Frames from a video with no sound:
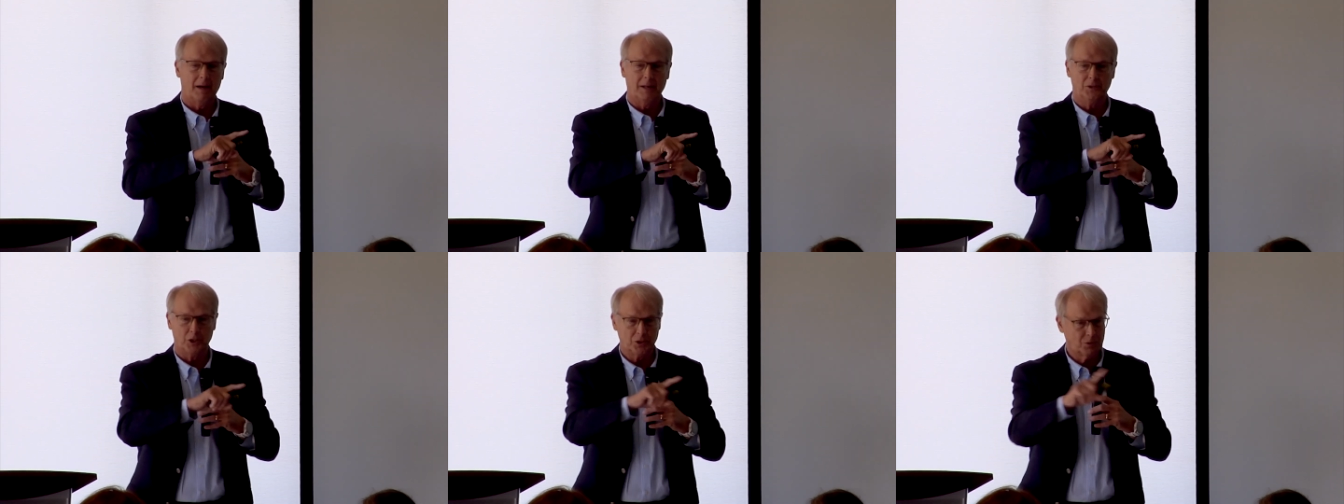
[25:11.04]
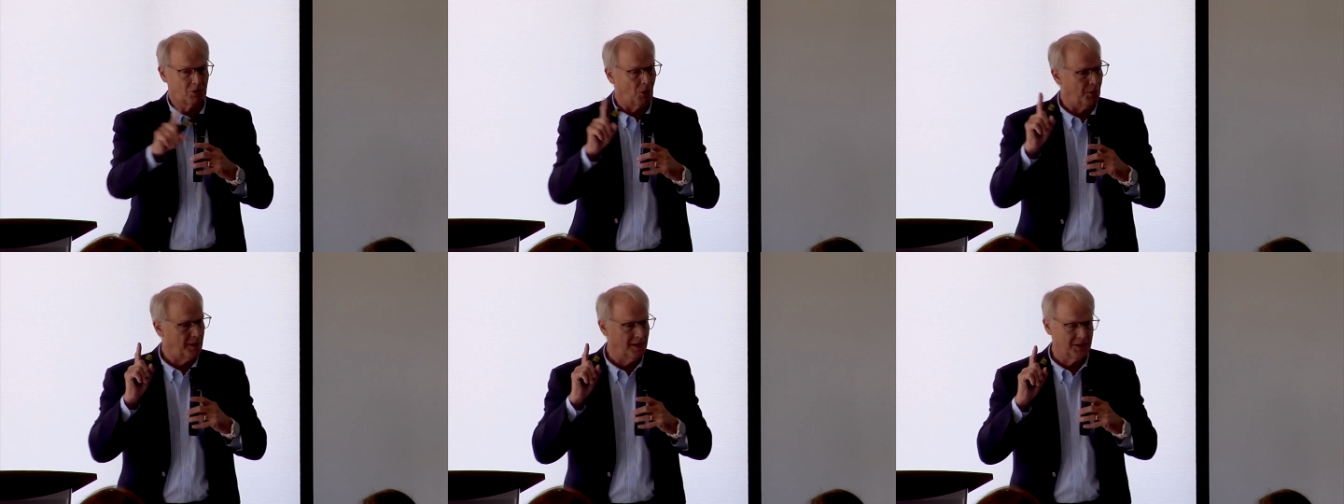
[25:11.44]
just
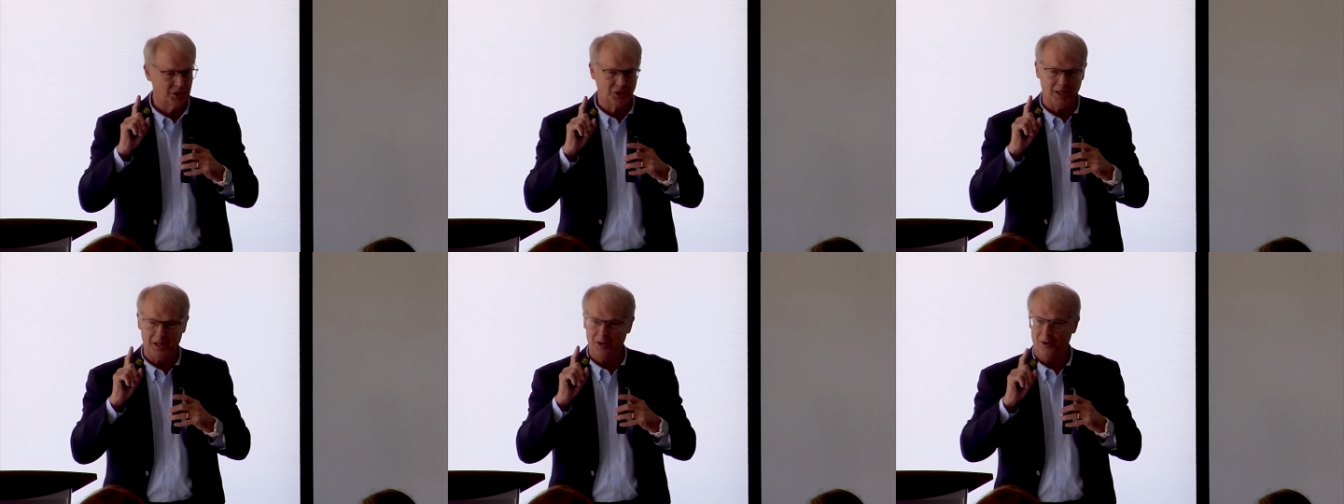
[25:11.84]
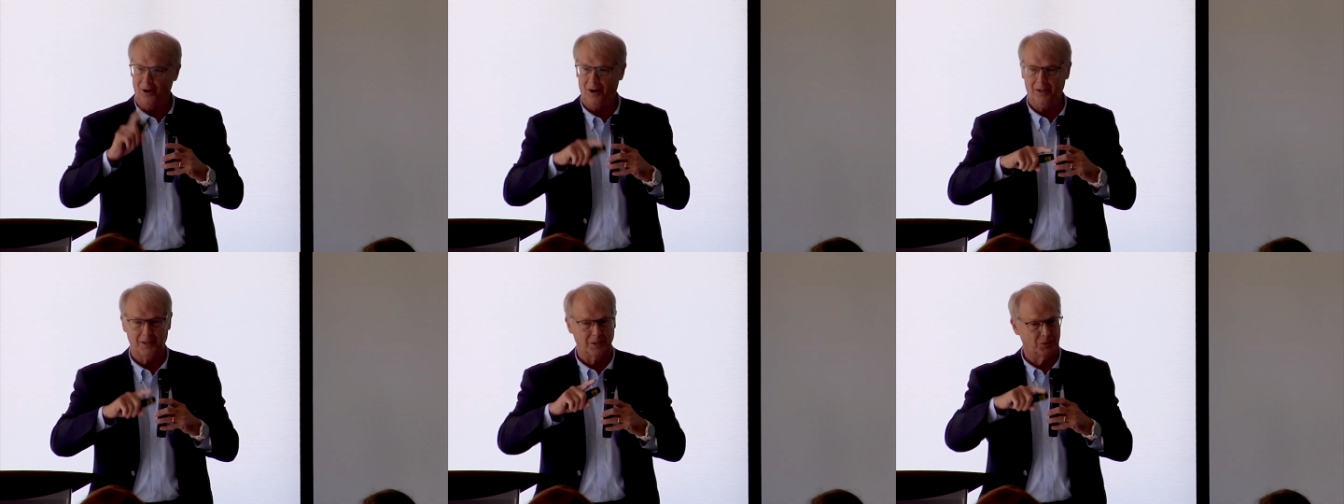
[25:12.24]
going into City
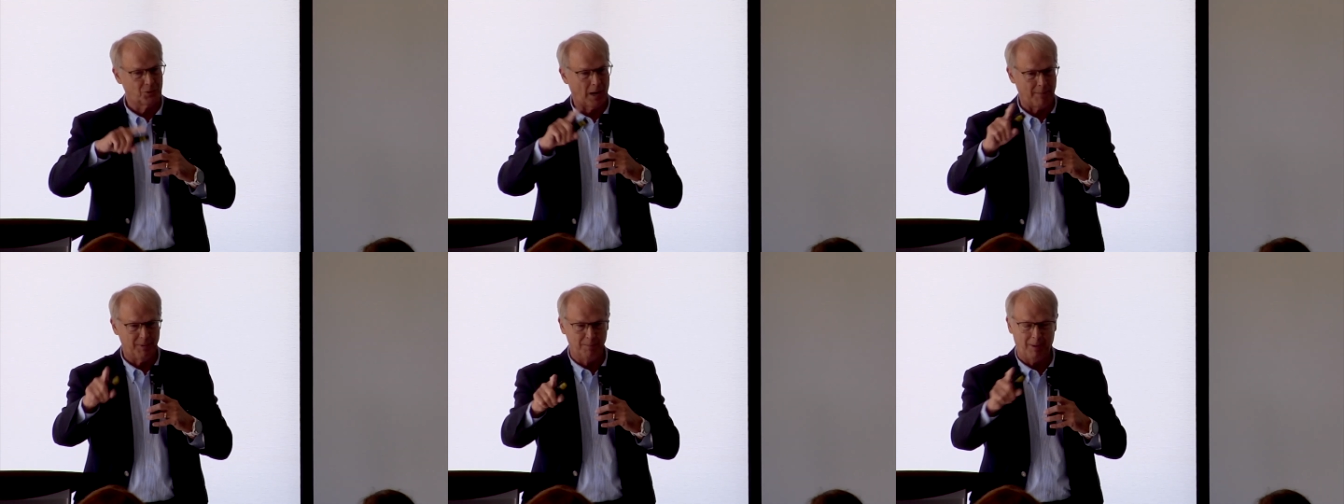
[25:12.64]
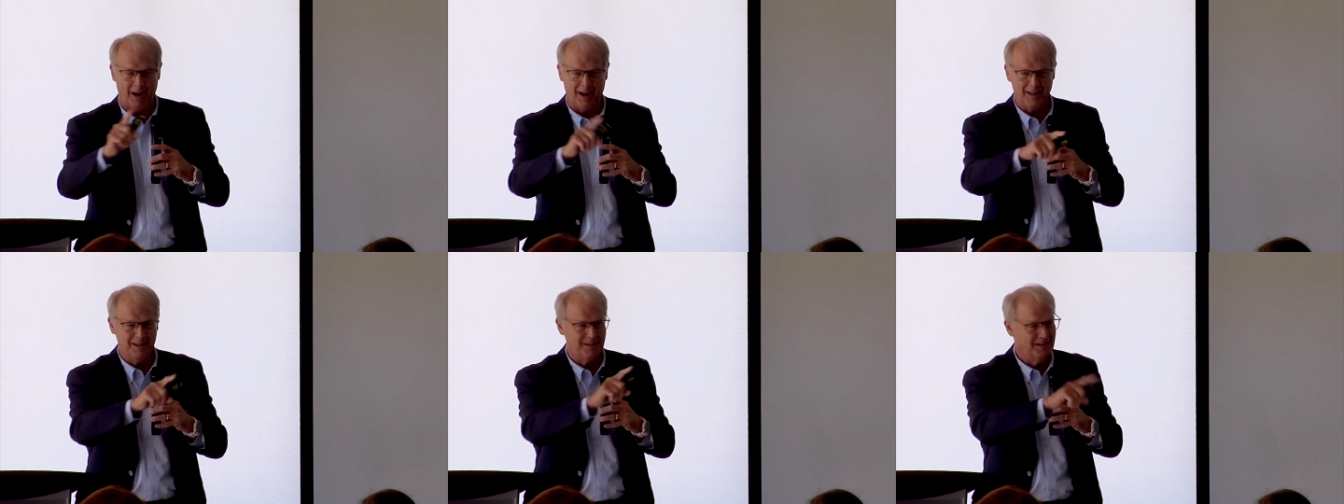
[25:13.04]
Hall and dropping
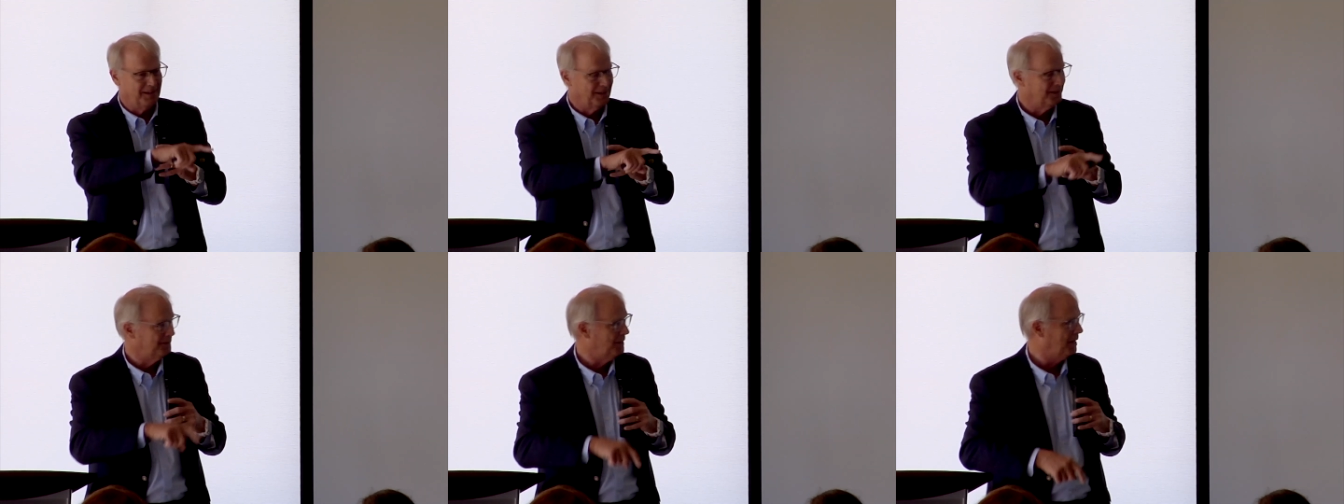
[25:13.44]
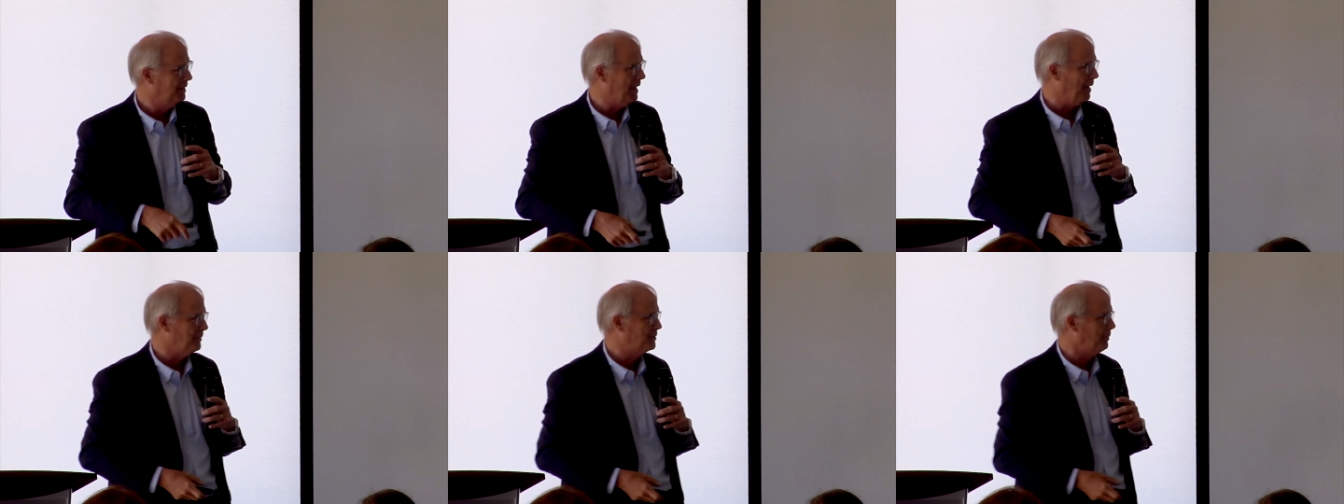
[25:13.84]
by
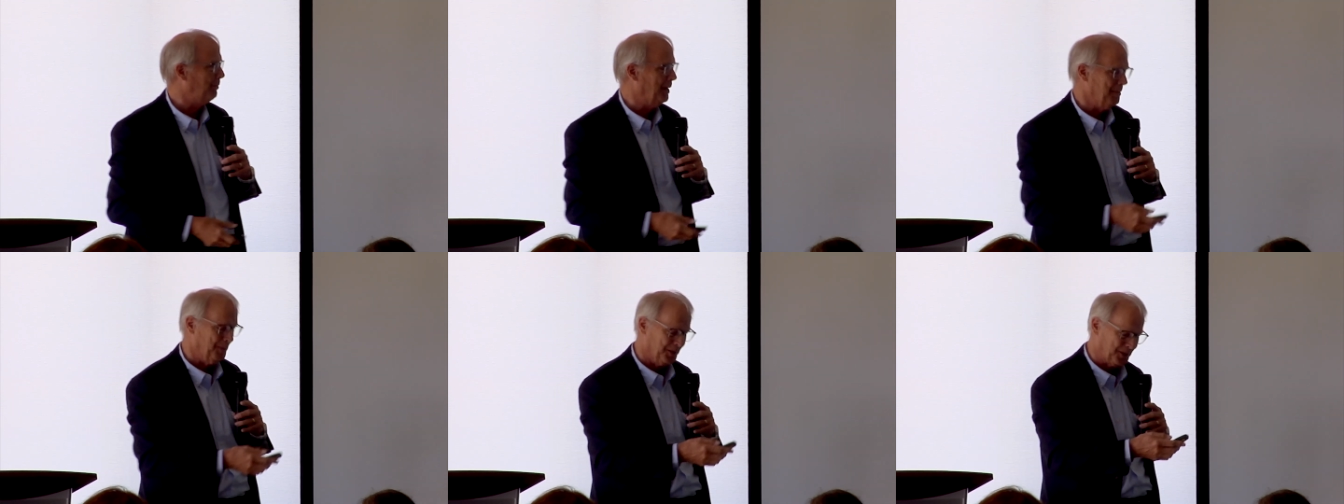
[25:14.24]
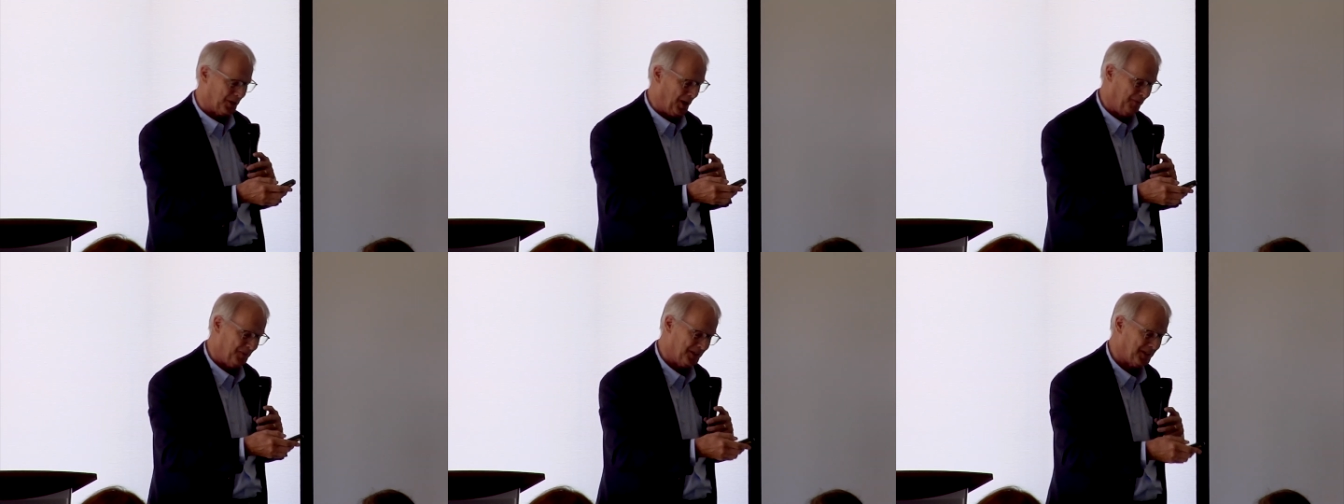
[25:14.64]
council people's
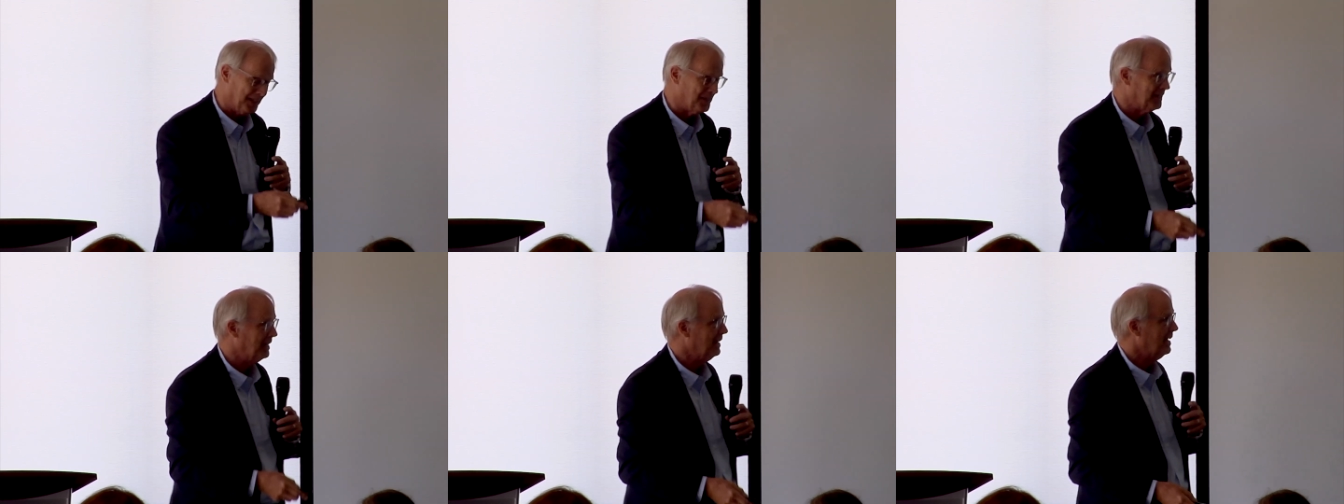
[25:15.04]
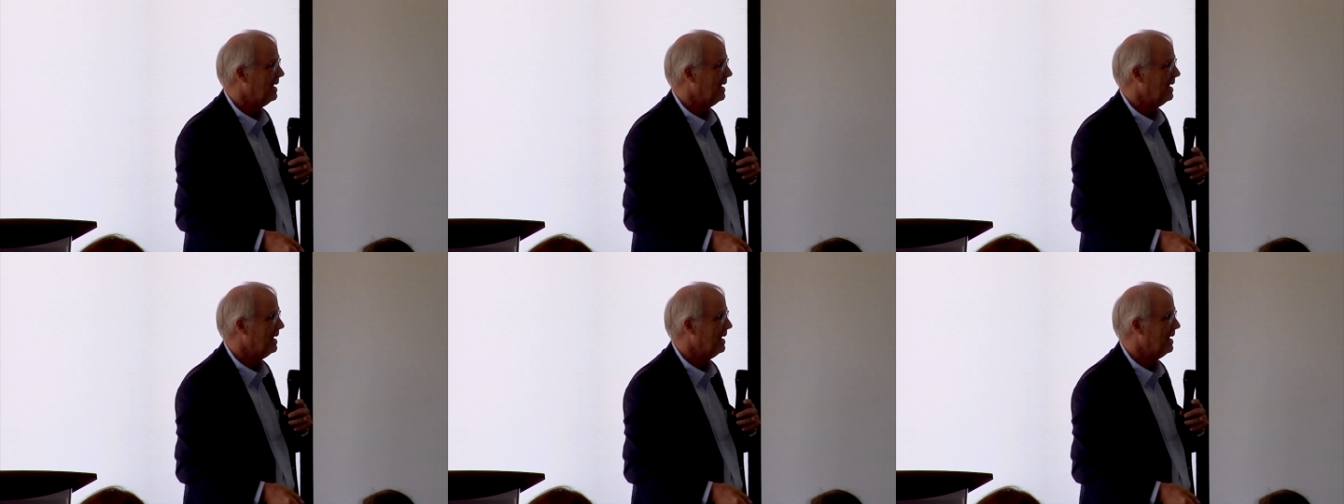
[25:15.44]
offices,